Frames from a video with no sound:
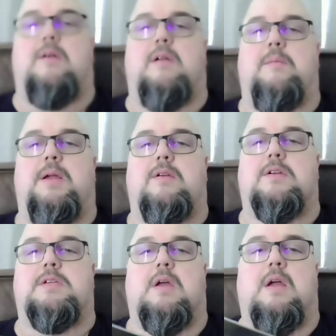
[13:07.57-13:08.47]
what I mean?
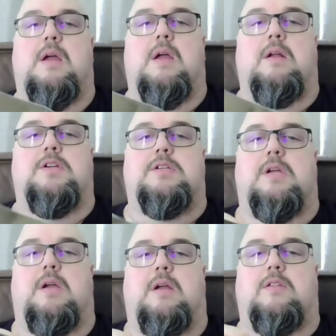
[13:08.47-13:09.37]
Just
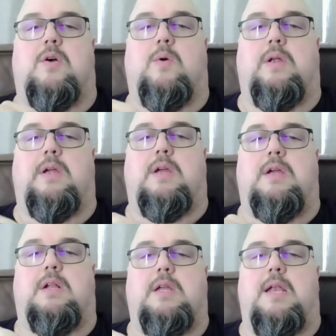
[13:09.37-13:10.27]
totally
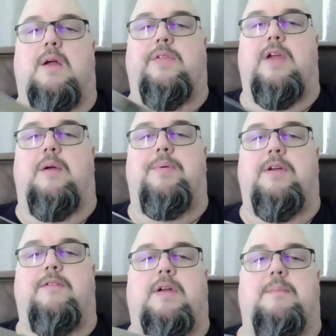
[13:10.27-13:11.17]
clean out that
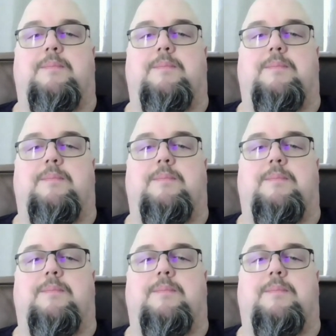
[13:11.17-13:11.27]
pivot.